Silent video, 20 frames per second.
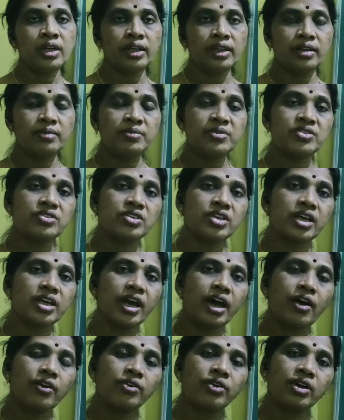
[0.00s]
That means they
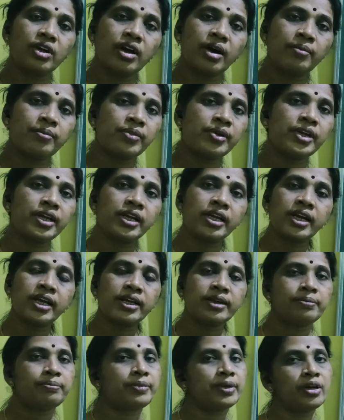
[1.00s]
have to completely
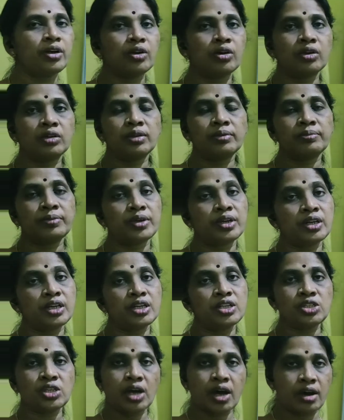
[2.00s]
depend on the
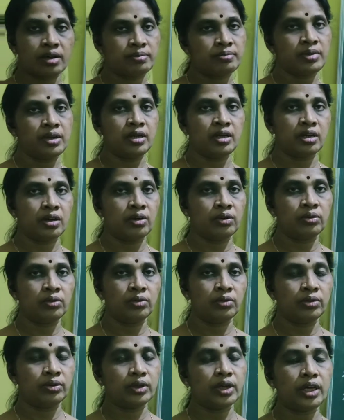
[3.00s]
British army now.
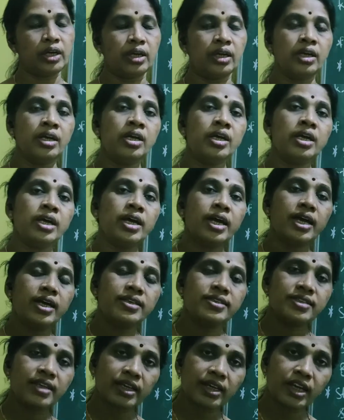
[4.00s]
Okay, and
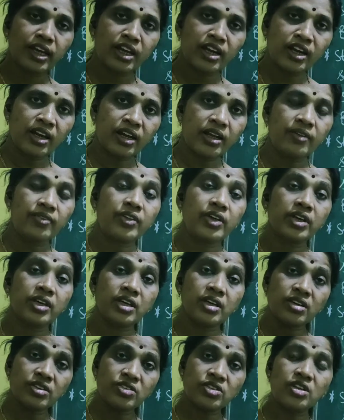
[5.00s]
secondly, the
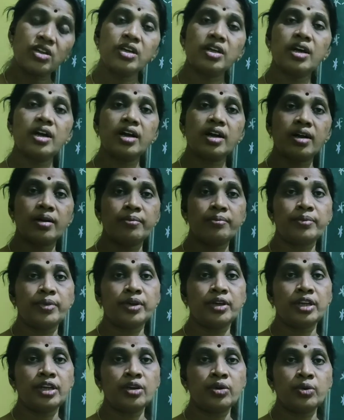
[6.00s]
East India
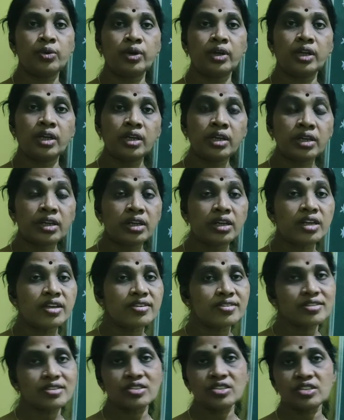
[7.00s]
Company could increase
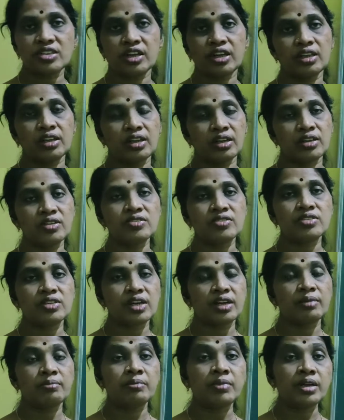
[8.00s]
the strength, that is their
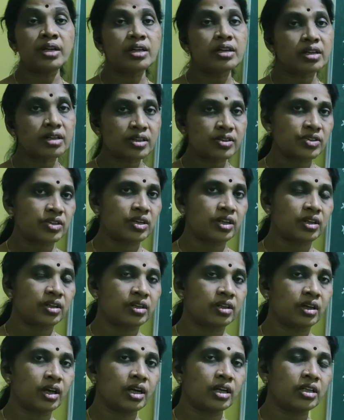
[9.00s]
military
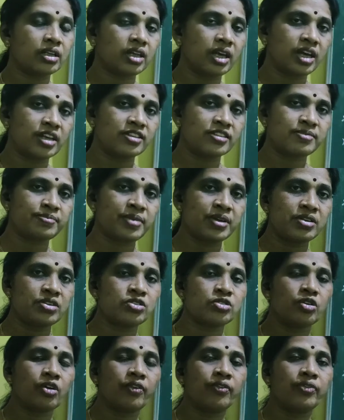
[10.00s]
strength, at the
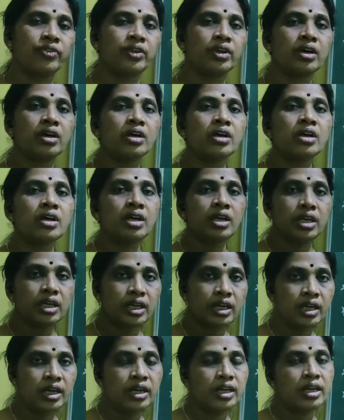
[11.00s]
expense of the
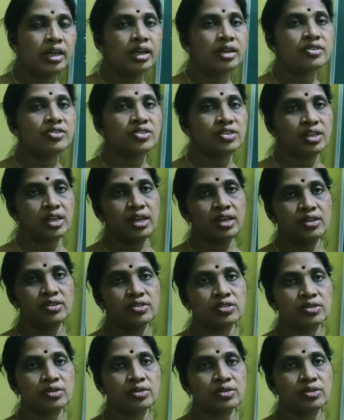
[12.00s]
Indian states.